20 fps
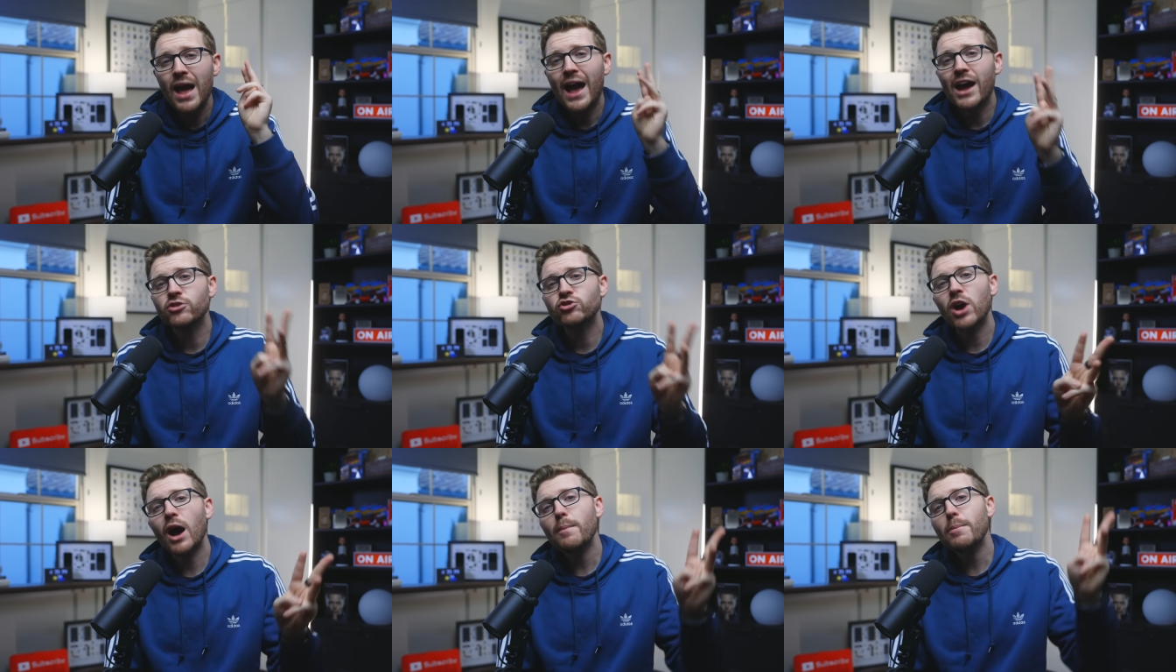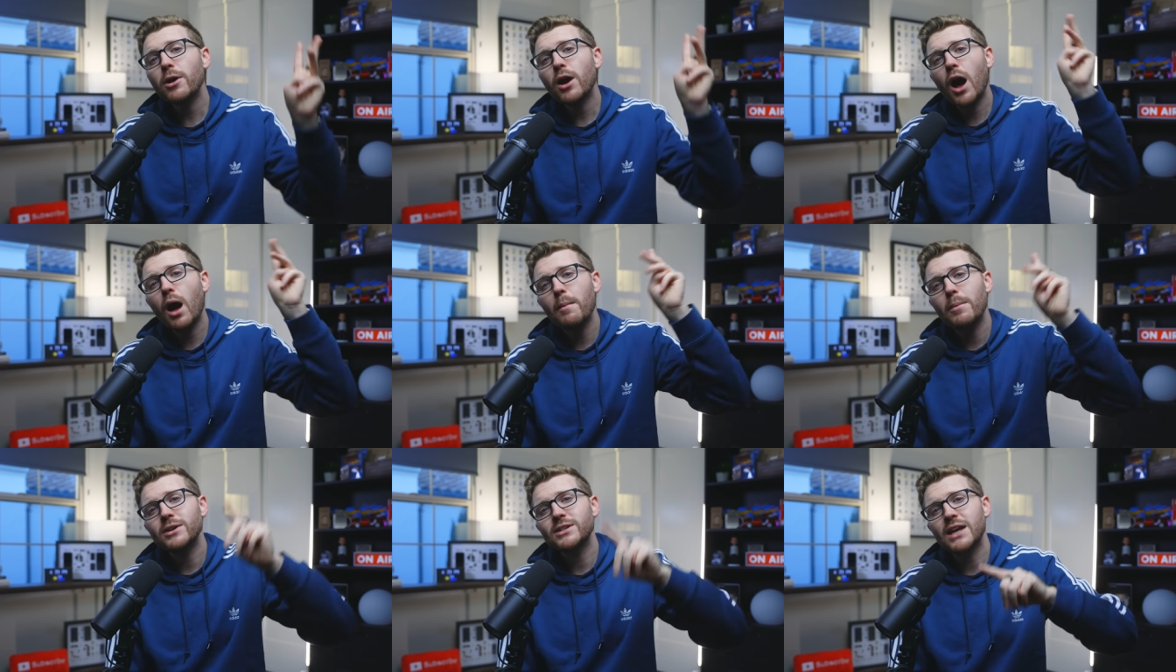and drop a
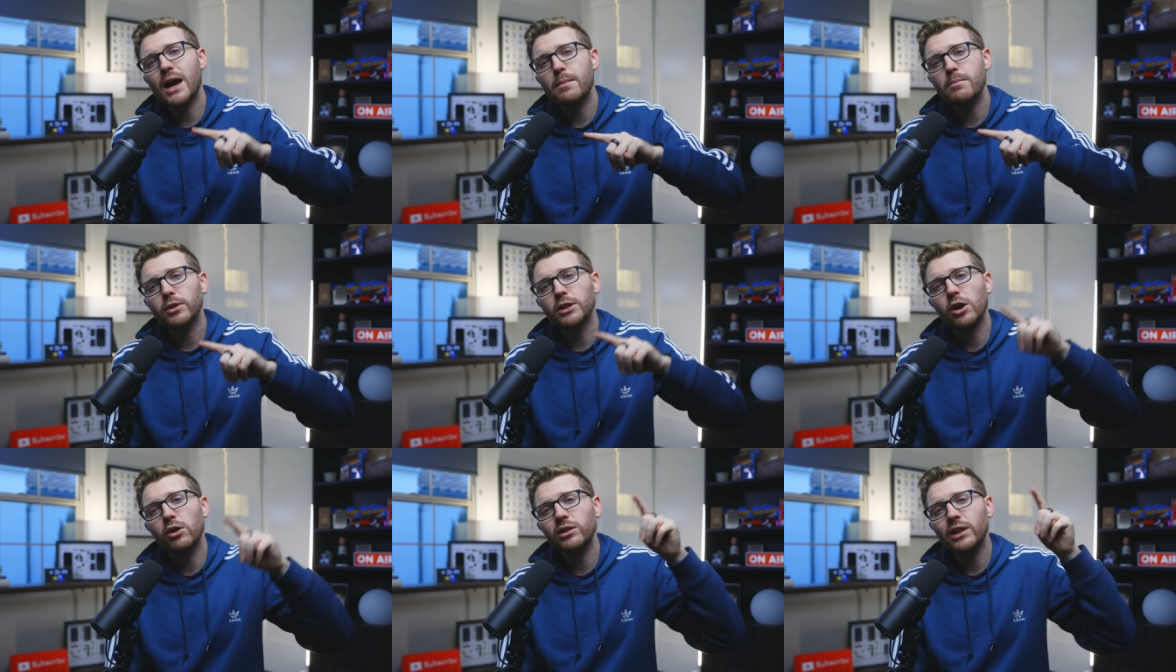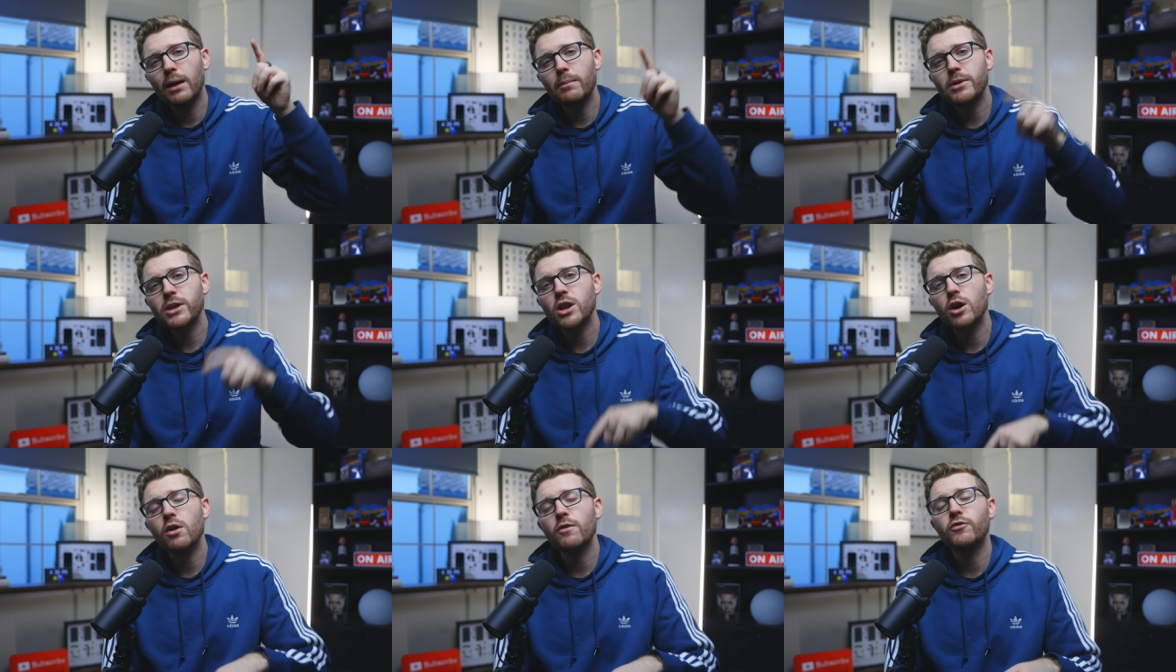comment down below and let
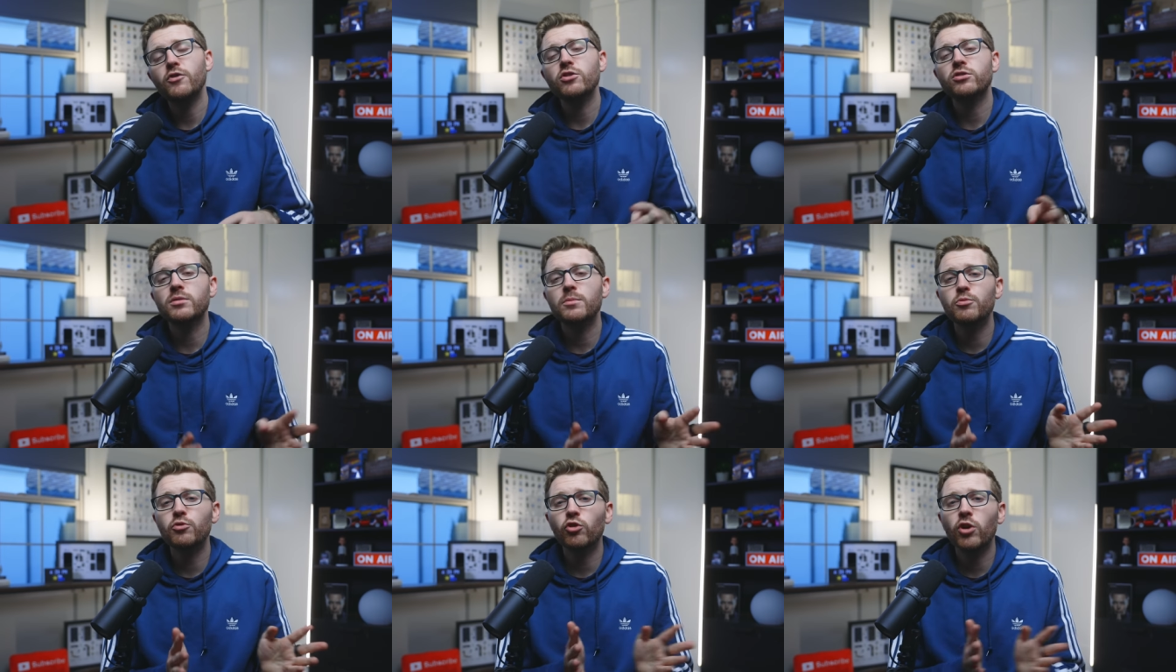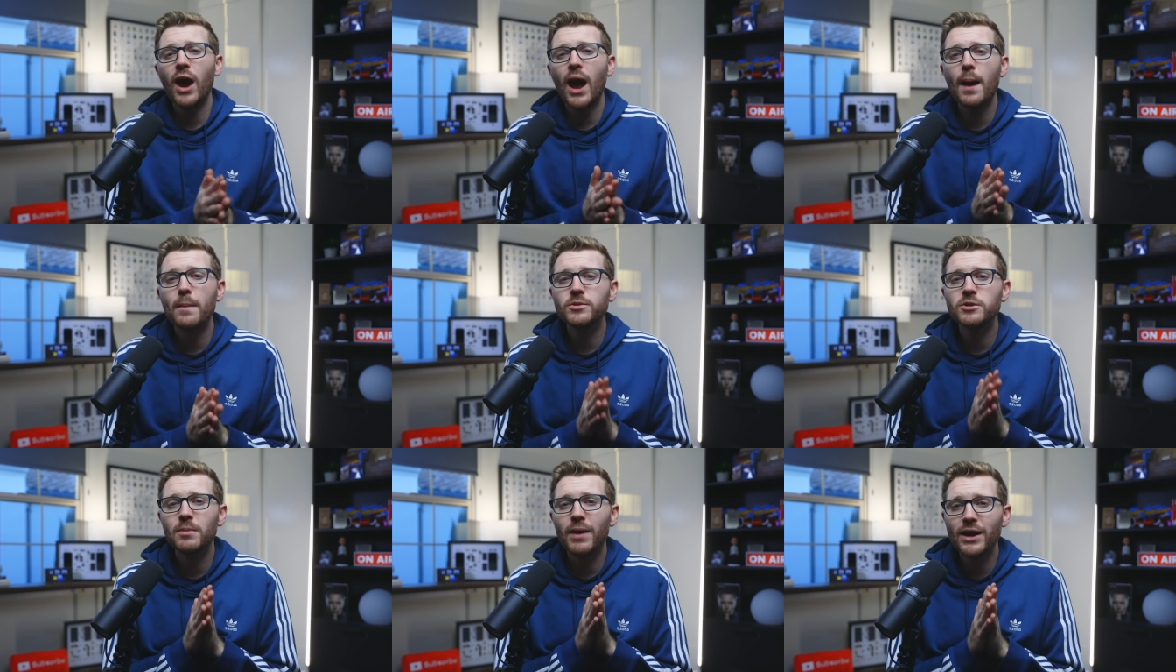me know if you
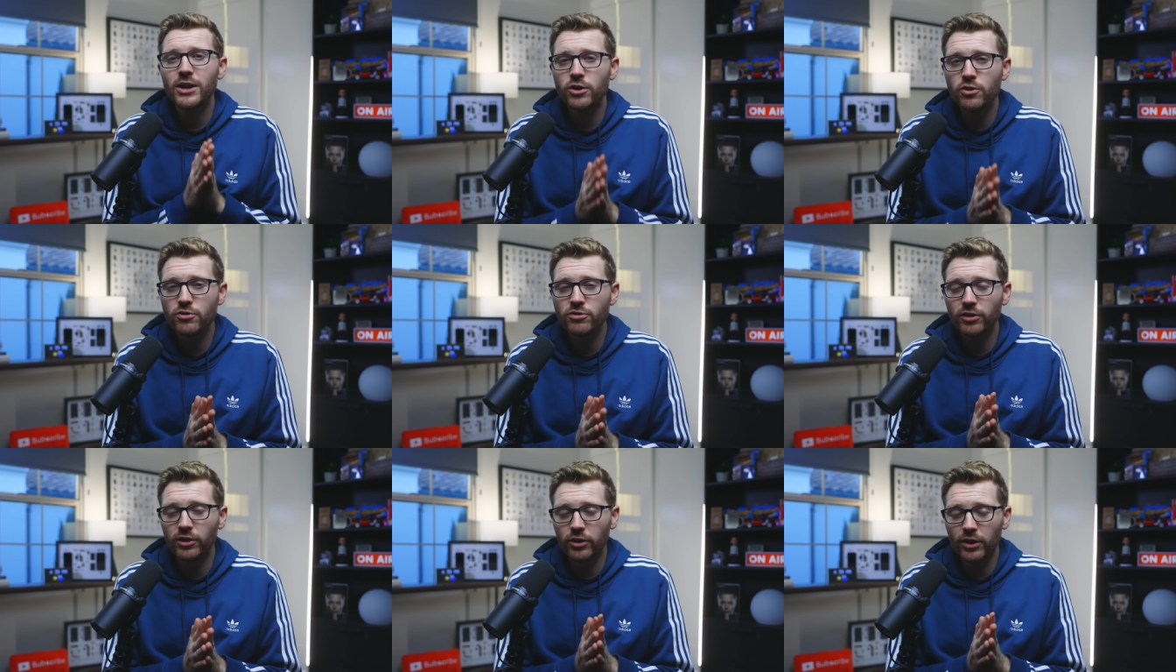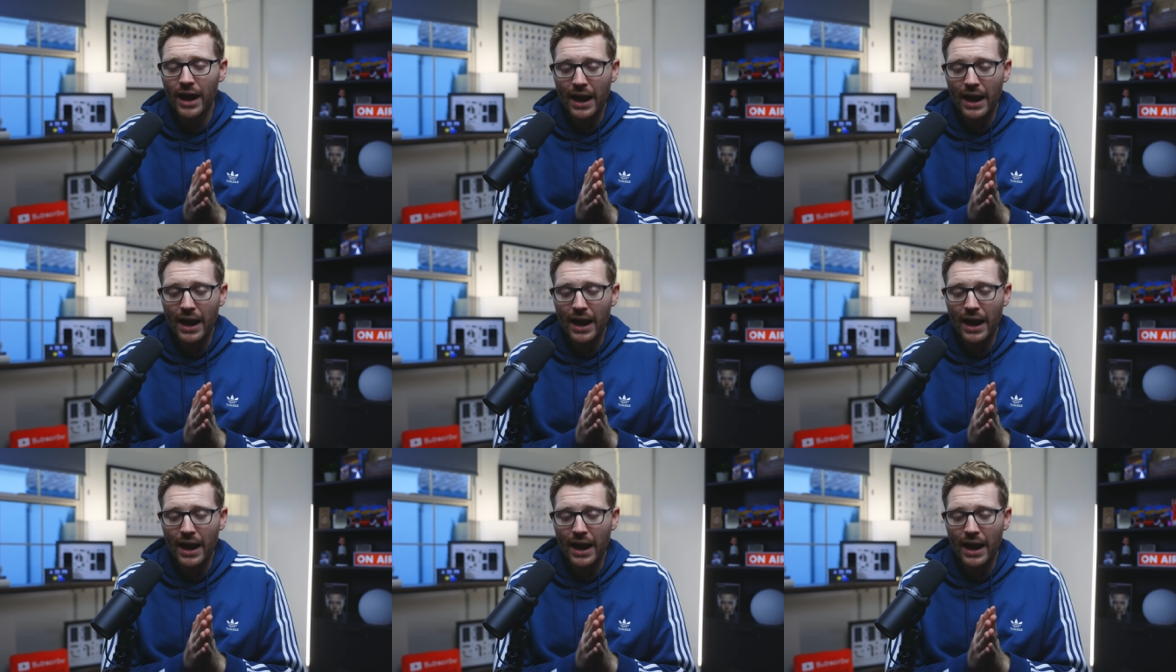subscribe to my newsletter.